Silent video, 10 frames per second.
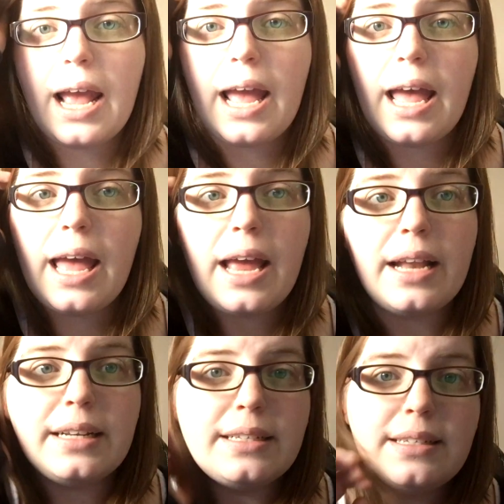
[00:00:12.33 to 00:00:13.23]

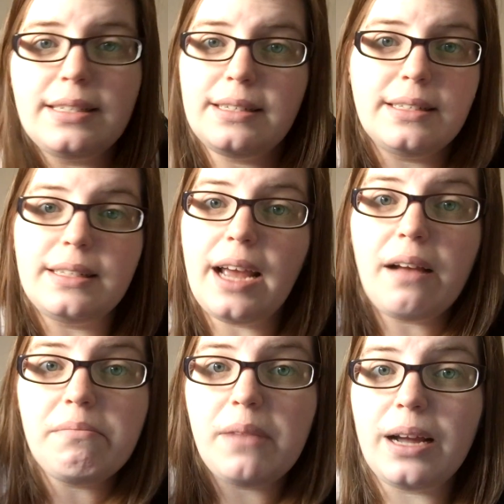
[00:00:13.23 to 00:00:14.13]
and
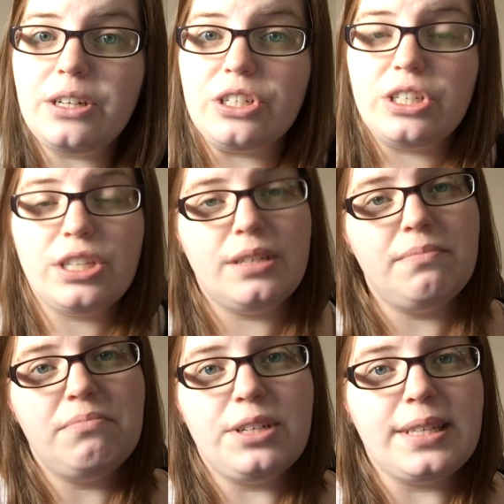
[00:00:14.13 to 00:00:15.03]
yeah, I
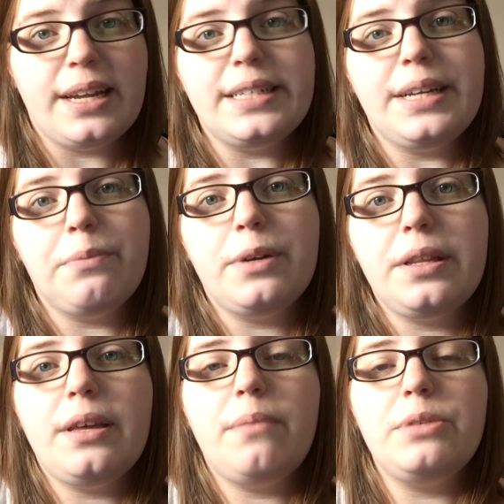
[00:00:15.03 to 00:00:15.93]
just decided to get rid
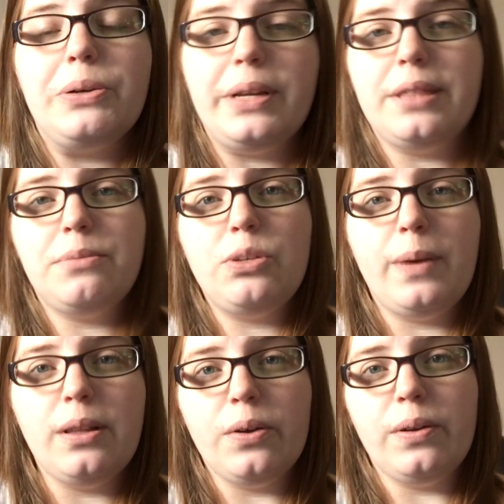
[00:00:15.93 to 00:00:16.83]
of them, donate them to
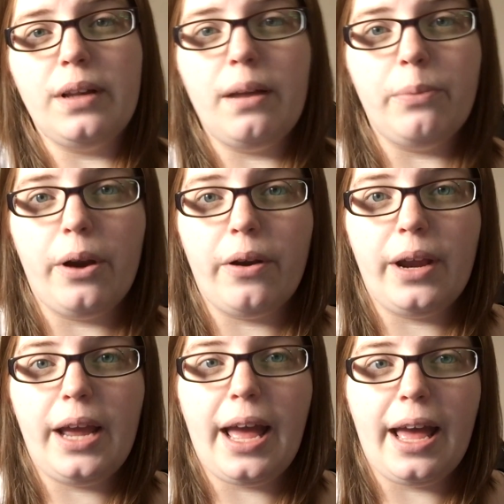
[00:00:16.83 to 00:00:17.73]
my local
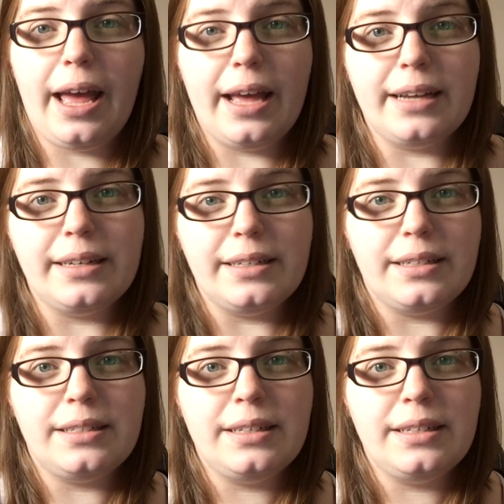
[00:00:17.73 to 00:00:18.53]
library, and